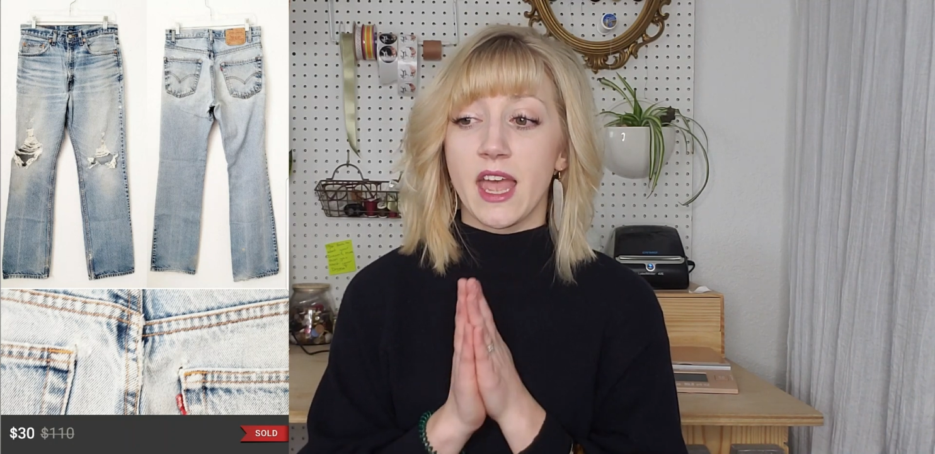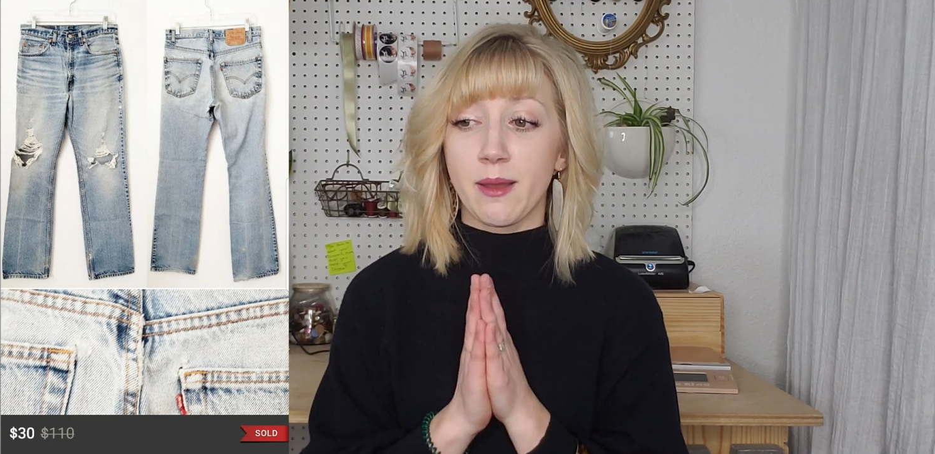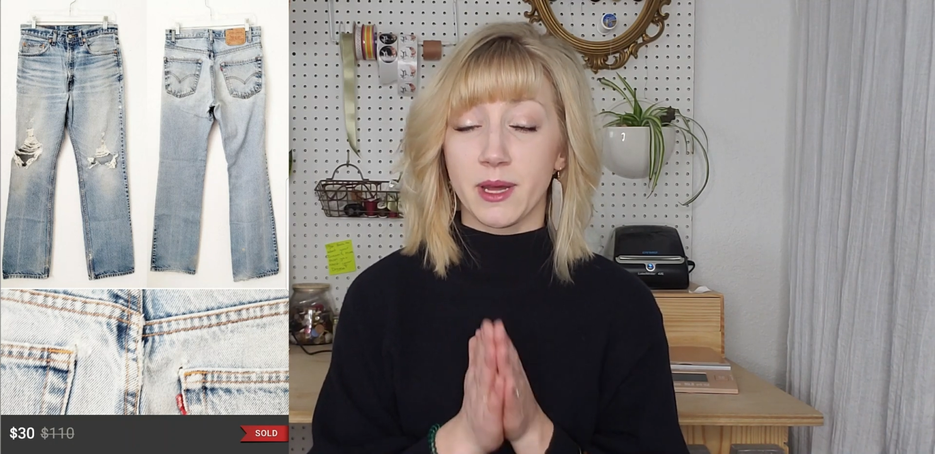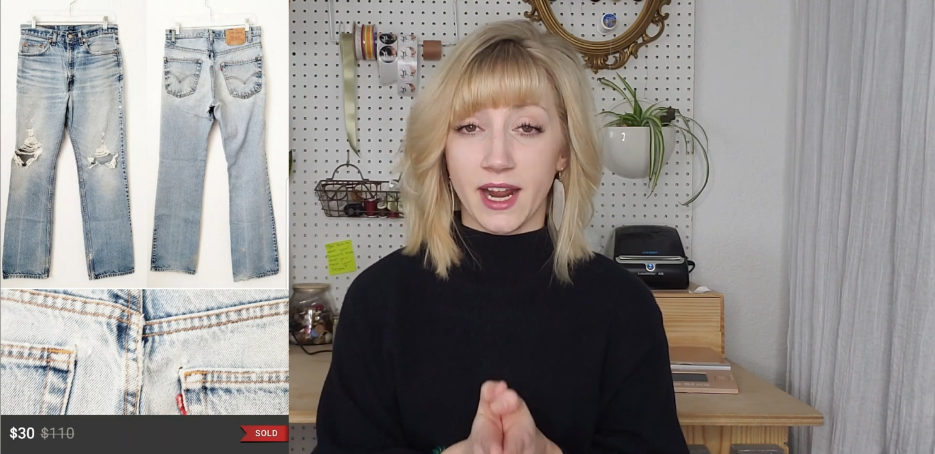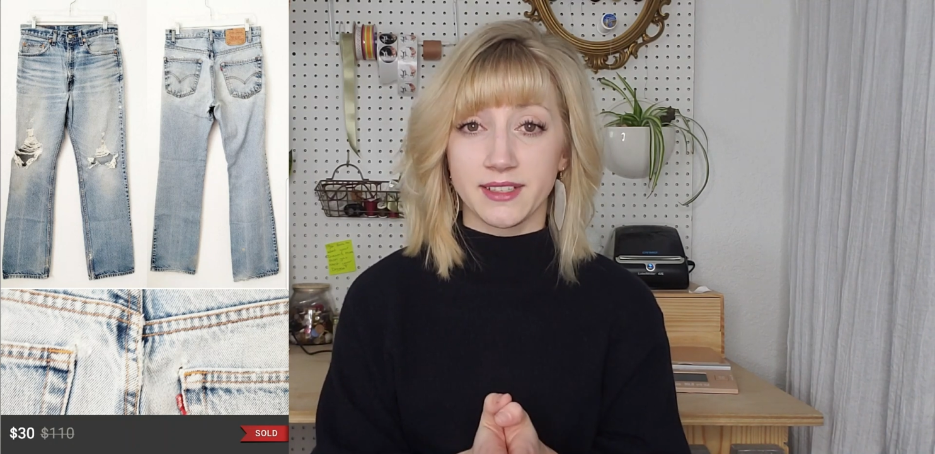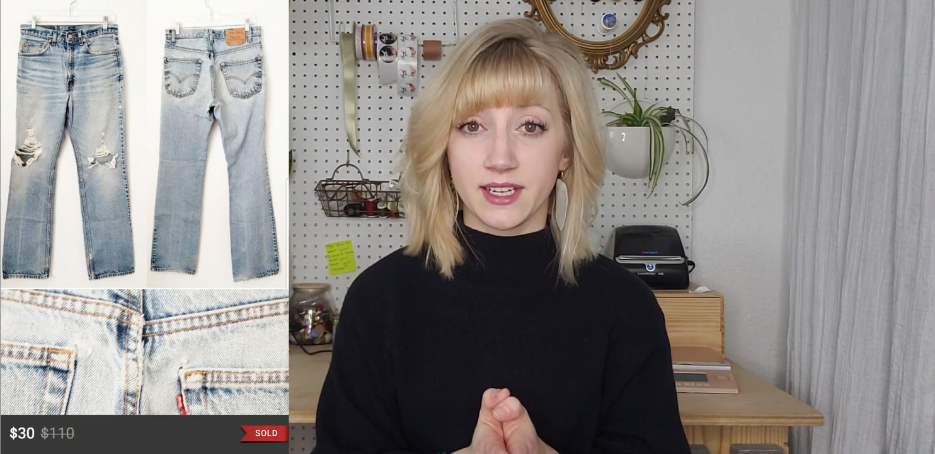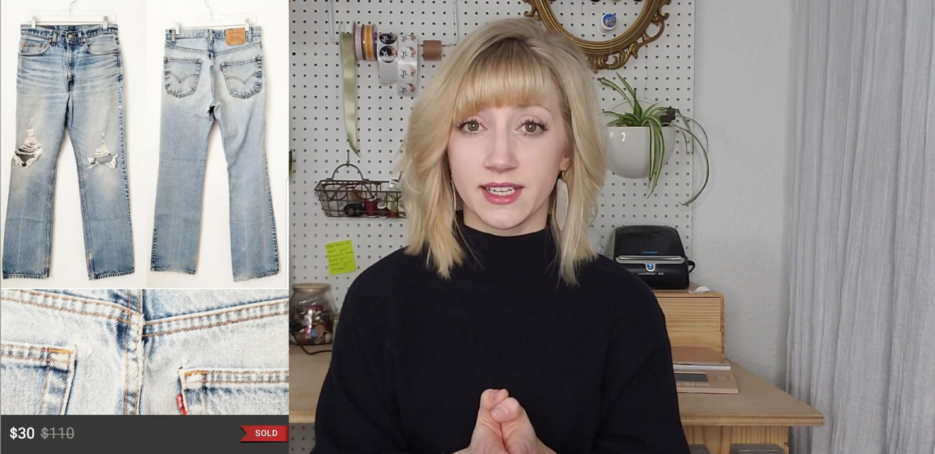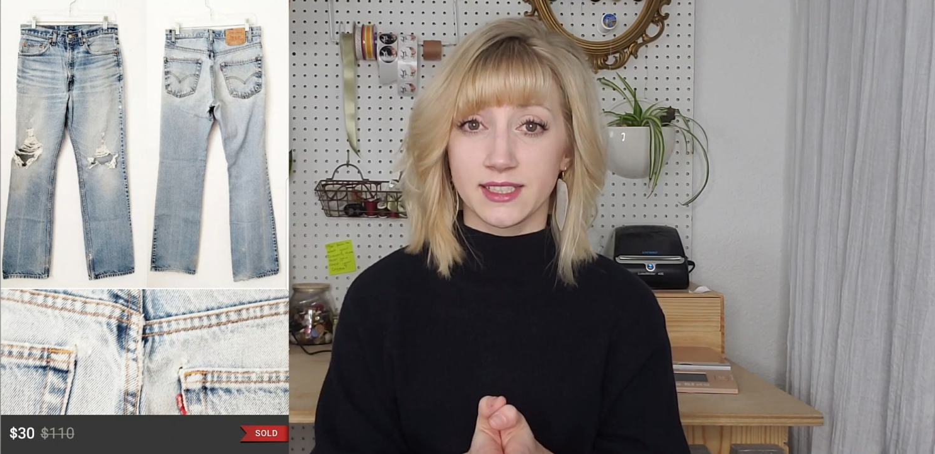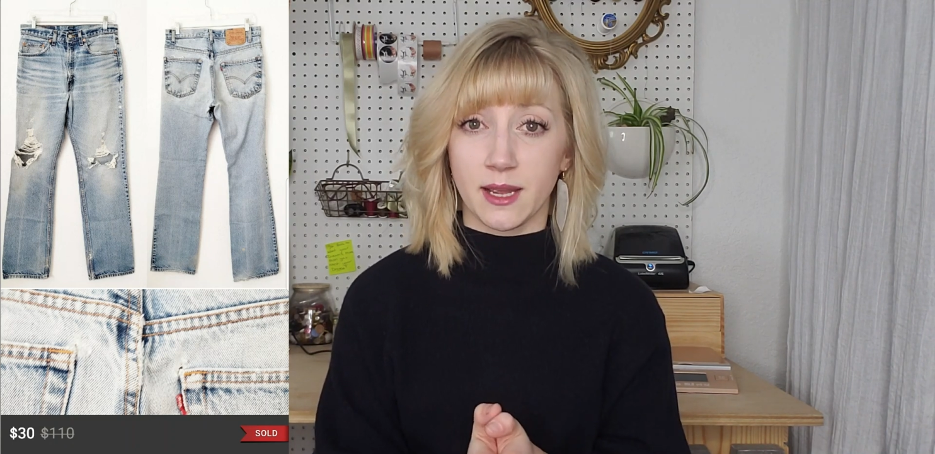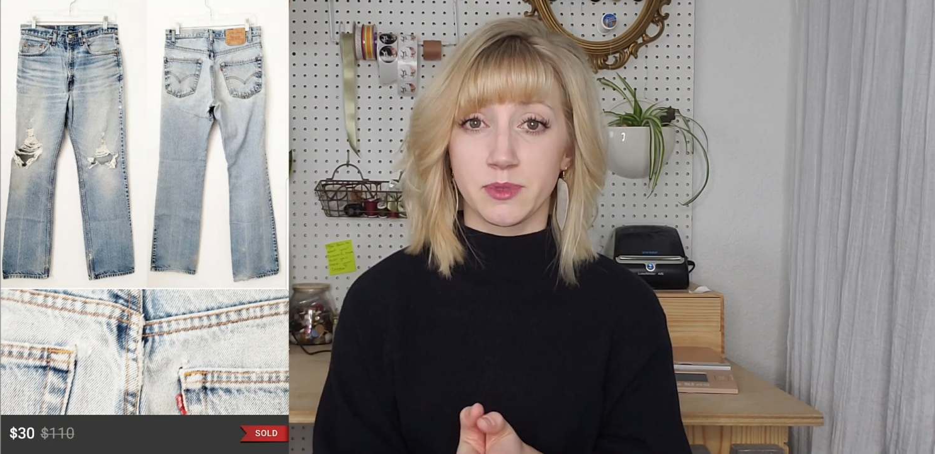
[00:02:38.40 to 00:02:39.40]
but I did
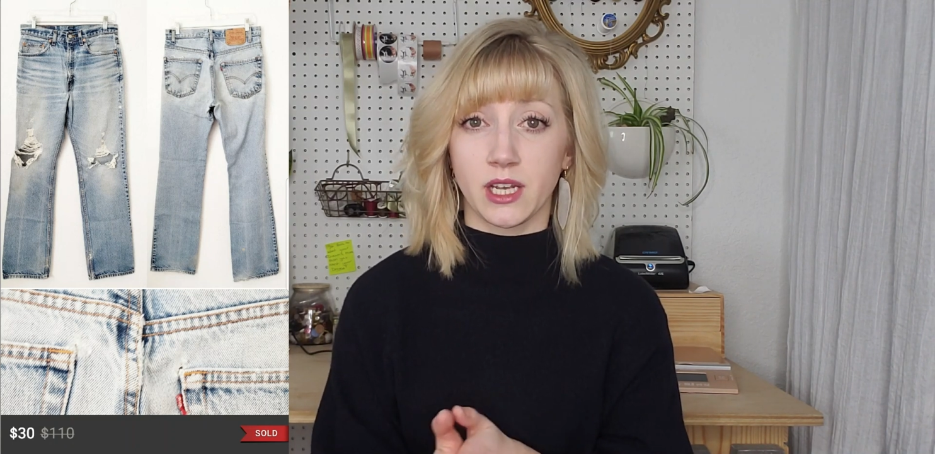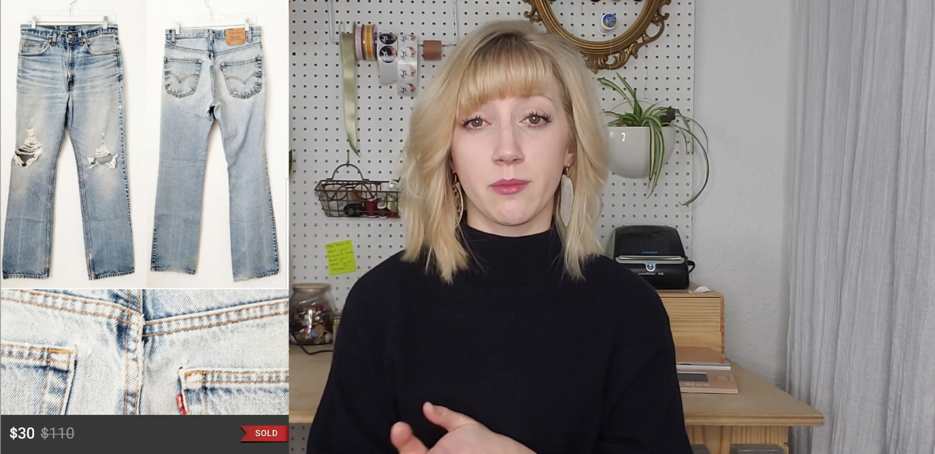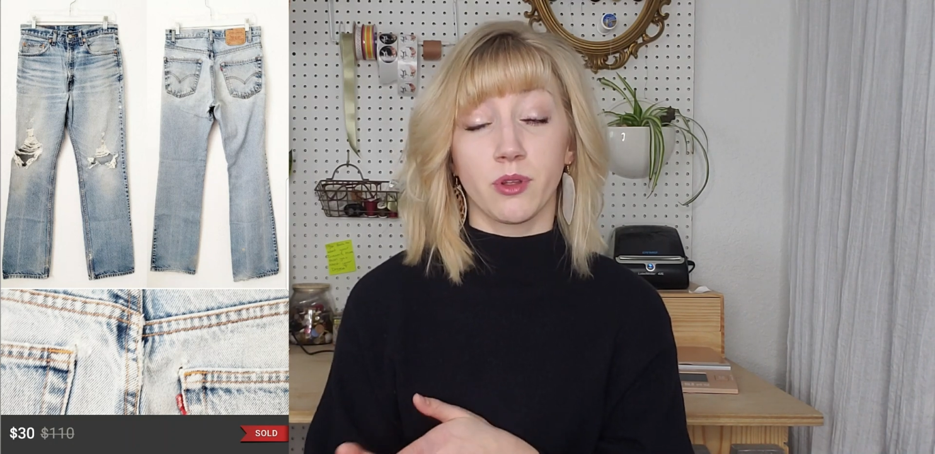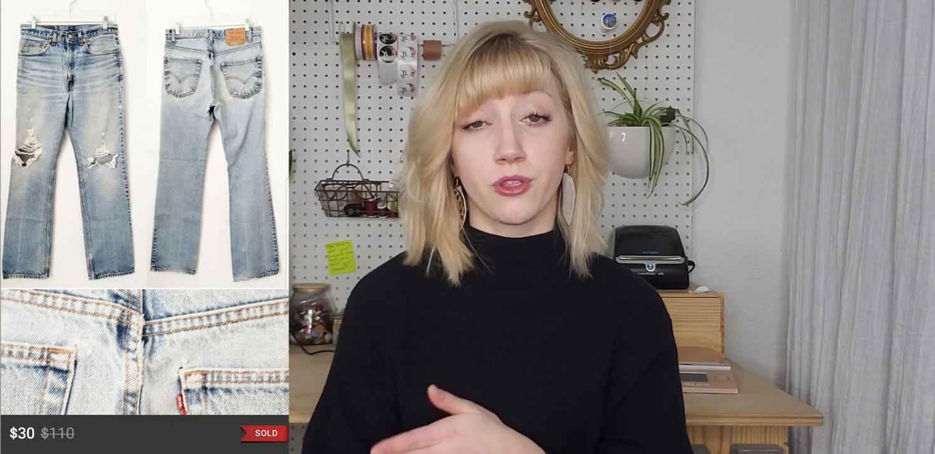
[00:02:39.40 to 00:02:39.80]
accept a couple